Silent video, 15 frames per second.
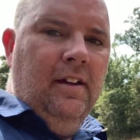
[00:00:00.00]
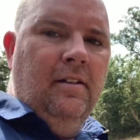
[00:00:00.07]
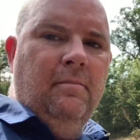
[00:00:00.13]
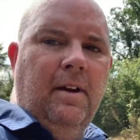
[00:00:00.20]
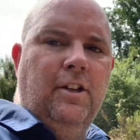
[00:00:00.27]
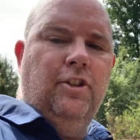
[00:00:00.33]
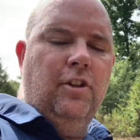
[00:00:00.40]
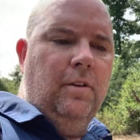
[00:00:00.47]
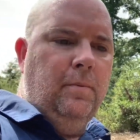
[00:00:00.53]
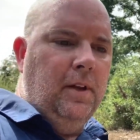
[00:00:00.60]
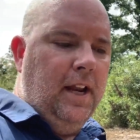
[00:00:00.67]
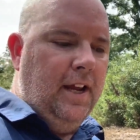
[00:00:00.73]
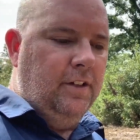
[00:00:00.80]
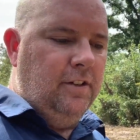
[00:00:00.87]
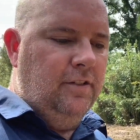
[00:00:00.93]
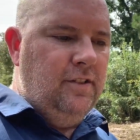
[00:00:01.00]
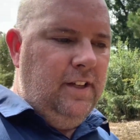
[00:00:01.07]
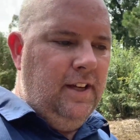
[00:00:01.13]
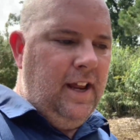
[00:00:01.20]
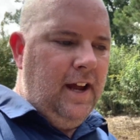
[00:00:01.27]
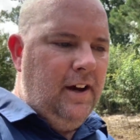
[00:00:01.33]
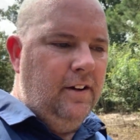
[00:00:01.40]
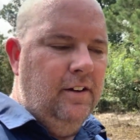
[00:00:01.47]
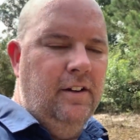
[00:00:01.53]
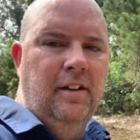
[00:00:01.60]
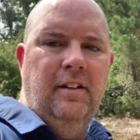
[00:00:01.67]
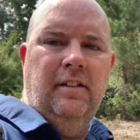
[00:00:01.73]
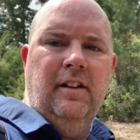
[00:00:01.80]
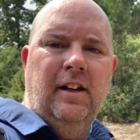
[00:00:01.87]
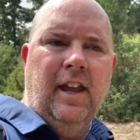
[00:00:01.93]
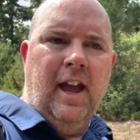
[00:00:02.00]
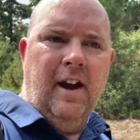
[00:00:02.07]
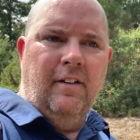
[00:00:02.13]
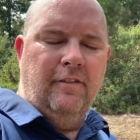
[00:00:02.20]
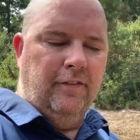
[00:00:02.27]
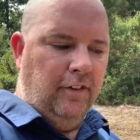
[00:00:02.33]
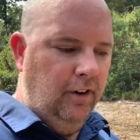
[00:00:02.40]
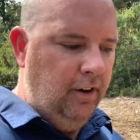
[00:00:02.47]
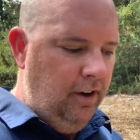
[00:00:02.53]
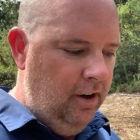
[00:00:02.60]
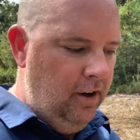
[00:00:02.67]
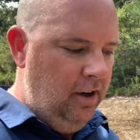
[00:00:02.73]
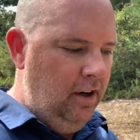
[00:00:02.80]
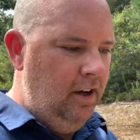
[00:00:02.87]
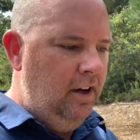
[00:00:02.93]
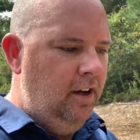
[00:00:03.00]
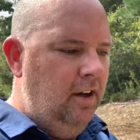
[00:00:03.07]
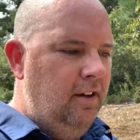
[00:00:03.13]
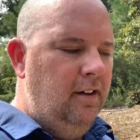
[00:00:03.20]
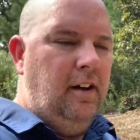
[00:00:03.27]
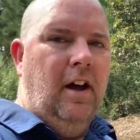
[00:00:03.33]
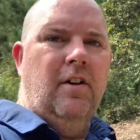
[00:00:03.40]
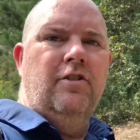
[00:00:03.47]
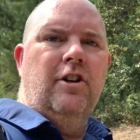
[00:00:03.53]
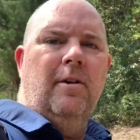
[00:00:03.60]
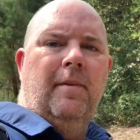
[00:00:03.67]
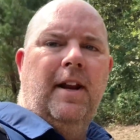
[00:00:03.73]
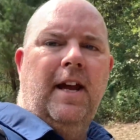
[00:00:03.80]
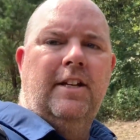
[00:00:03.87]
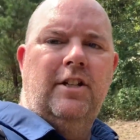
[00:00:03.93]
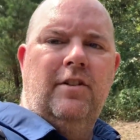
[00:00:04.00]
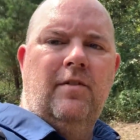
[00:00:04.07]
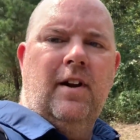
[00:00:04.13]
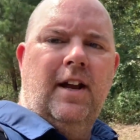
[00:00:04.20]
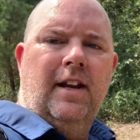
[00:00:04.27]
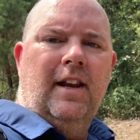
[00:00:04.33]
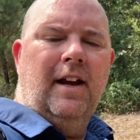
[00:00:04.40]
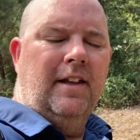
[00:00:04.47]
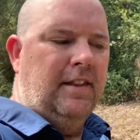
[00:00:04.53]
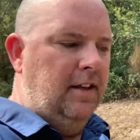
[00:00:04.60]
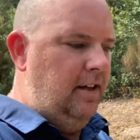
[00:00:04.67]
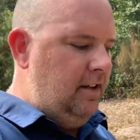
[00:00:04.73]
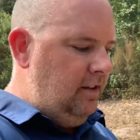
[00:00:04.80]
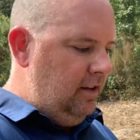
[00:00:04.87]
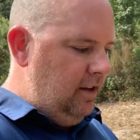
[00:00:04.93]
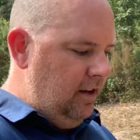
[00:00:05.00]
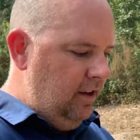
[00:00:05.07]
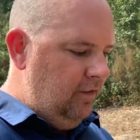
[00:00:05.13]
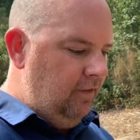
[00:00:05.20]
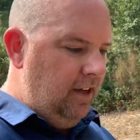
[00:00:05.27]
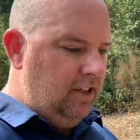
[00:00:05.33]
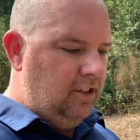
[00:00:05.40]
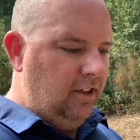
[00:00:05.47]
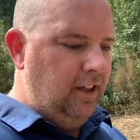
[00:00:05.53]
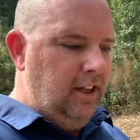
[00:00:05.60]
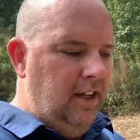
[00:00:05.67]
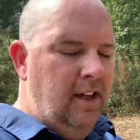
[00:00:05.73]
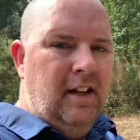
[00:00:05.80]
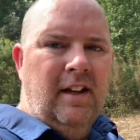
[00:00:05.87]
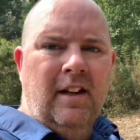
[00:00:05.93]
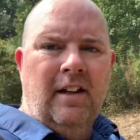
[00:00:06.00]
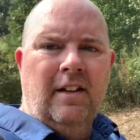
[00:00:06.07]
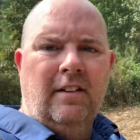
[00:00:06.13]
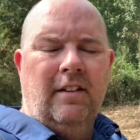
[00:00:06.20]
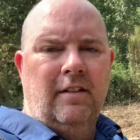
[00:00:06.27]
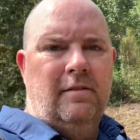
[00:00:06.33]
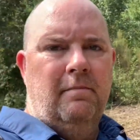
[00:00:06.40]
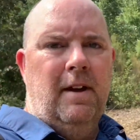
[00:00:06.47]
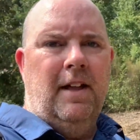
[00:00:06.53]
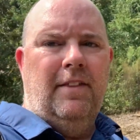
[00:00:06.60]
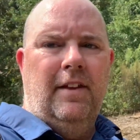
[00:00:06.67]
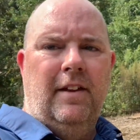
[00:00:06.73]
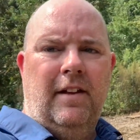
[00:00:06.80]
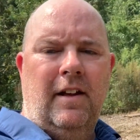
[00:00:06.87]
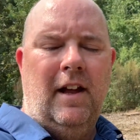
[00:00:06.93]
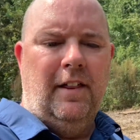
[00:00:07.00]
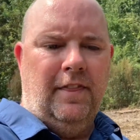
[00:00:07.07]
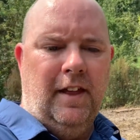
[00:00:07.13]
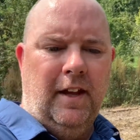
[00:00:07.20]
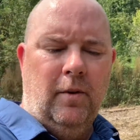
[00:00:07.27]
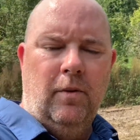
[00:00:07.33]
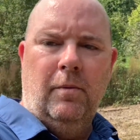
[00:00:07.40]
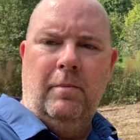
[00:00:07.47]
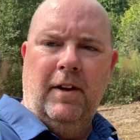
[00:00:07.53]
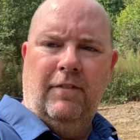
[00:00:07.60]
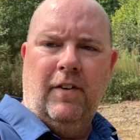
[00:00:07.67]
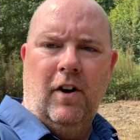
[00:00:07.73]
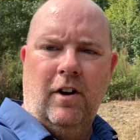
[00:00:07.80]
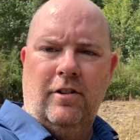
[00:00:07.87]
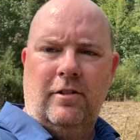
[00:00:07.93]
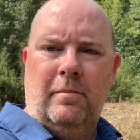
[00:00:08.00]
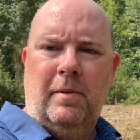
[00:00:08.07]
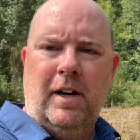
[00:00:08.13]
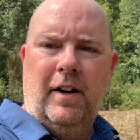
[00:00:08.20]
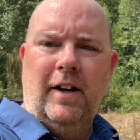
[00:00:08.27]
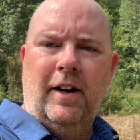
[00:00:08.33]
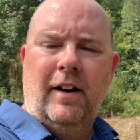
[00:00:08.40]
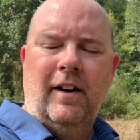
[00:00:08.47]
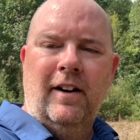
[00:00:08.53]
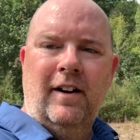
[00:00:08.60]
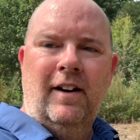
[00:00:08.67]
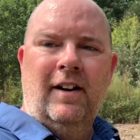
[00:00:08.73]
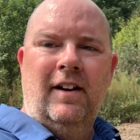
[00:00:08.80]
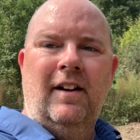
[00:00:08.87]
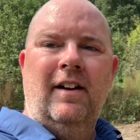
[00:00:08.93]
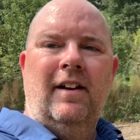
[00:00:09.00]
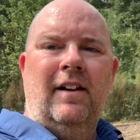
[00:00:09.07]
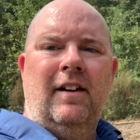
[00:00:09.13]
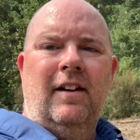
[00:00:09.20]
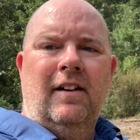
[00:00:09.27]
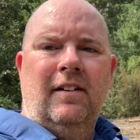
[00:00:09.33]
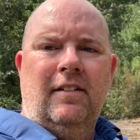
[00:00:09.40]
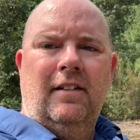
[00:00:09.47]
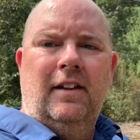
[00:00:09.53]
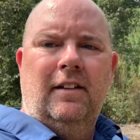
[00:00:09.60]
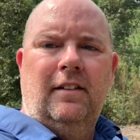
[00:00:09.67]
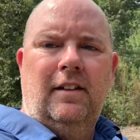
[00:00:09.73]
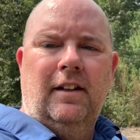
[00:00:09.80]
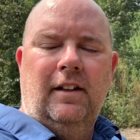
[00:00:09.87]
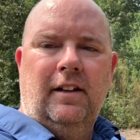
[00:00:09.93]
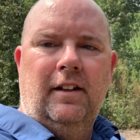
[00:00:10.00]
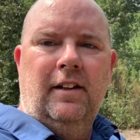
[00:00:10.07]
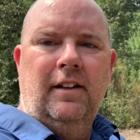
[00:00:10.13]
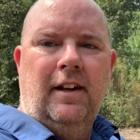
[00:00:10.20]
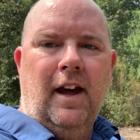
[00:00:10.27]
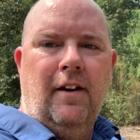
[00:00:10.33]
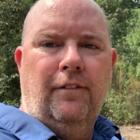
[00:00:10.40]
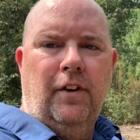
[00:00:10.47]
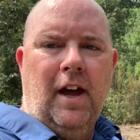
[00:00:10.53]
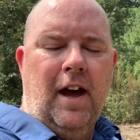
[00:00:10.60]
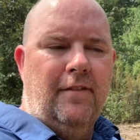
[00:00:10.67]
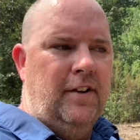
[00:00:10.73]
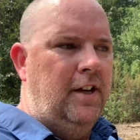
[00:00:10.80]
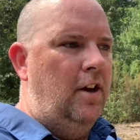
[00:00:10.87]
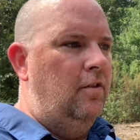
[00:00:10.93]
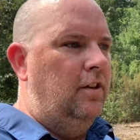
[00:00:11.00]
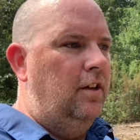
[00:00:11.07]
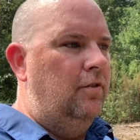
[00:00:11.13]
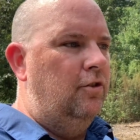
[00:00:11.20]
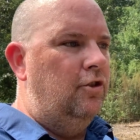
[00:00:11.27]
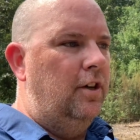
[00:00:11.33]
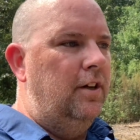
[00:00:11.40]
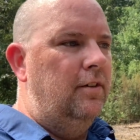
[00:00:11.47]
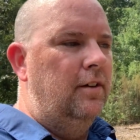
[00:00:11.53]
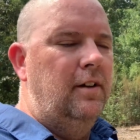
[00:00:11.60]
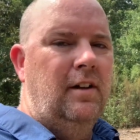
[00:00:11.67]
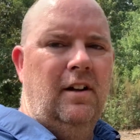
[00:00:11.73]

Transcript: make sure you put extra seed out to account for low germination rate like this. Eventually, this method, I think, will be far superior than tilling. Now, if you have a no-till drill,